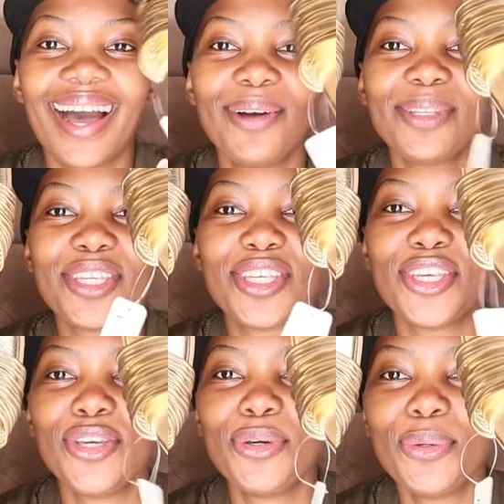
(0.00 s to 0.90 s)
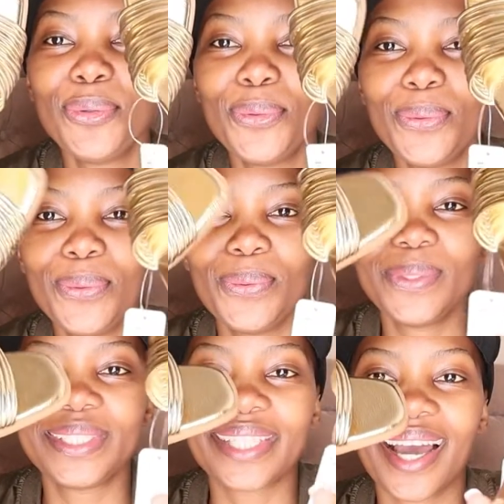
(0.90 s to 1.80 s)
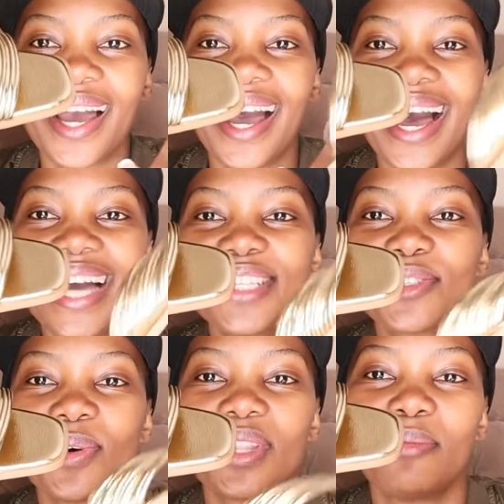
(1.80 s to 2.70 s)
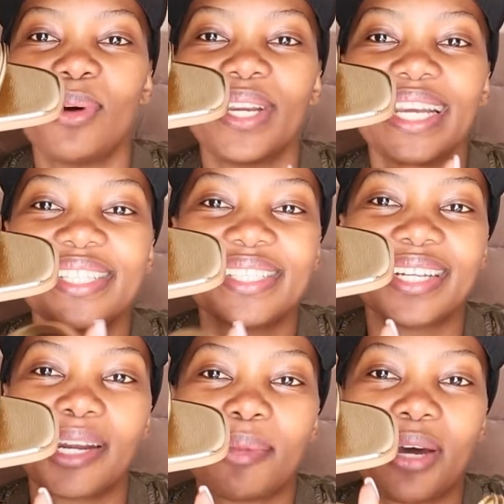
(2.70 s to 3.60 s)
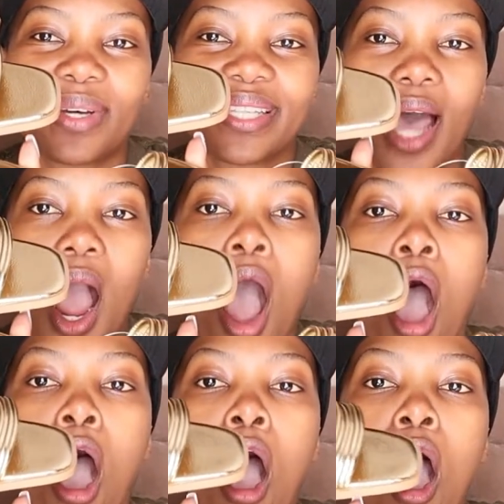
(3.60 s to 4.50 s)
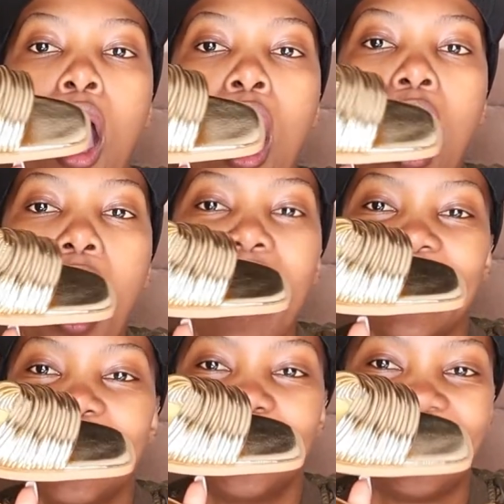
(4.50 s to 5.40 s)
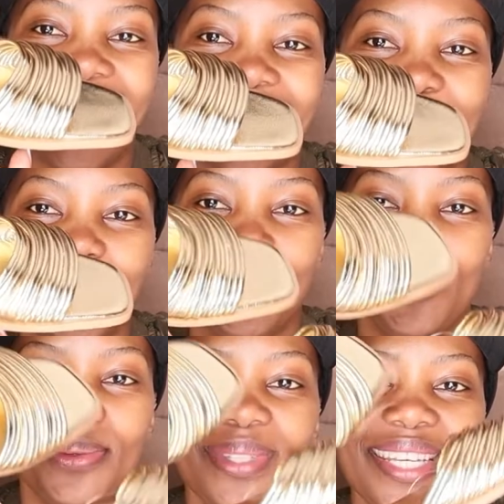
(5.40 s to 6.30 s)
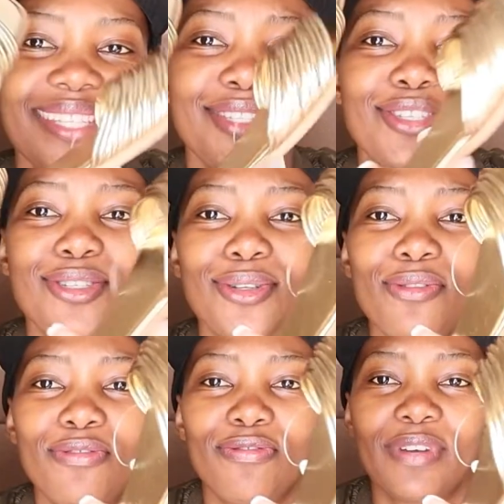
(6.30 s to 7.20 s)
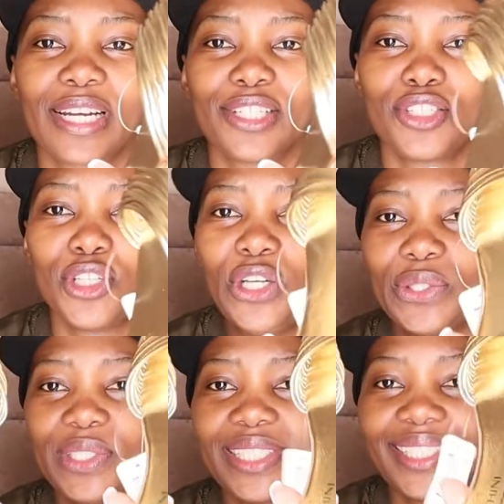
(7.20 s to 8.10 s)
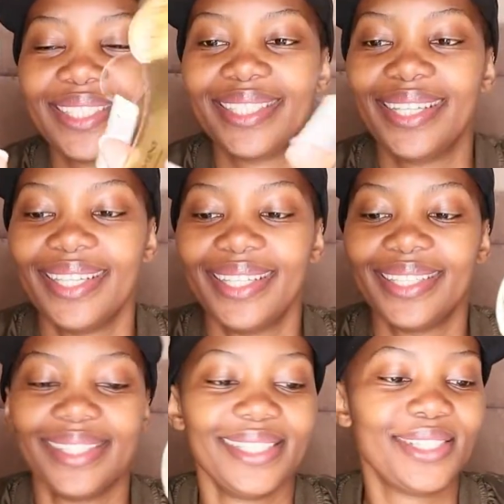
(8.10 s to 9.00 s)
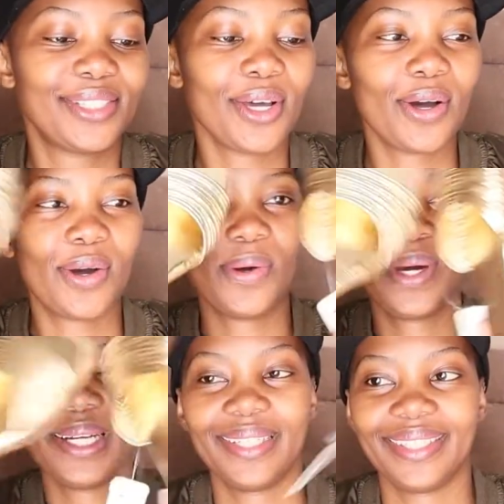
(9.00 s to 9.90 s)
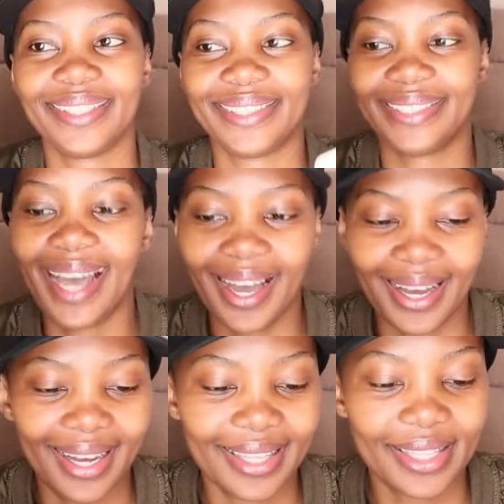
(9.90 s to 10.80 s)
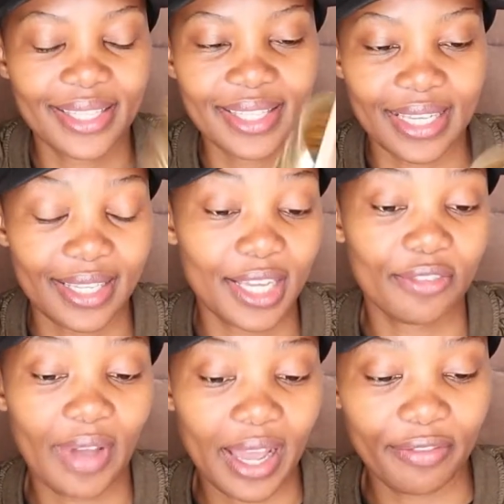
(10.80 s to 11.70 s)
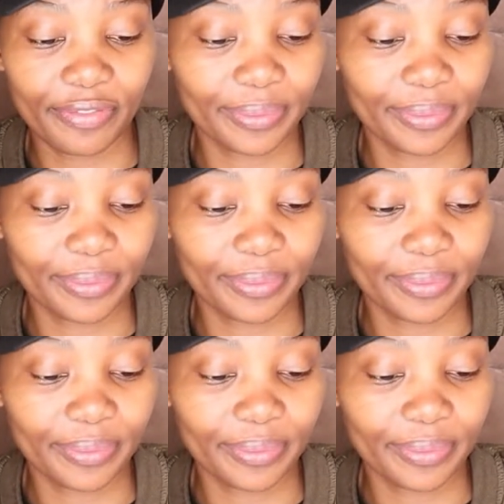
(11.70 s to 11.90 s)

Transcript: How cute! I saw them on Instagram and I was like, oh, I need to get you. They're so freaking cute. So yeah, this is a size 5.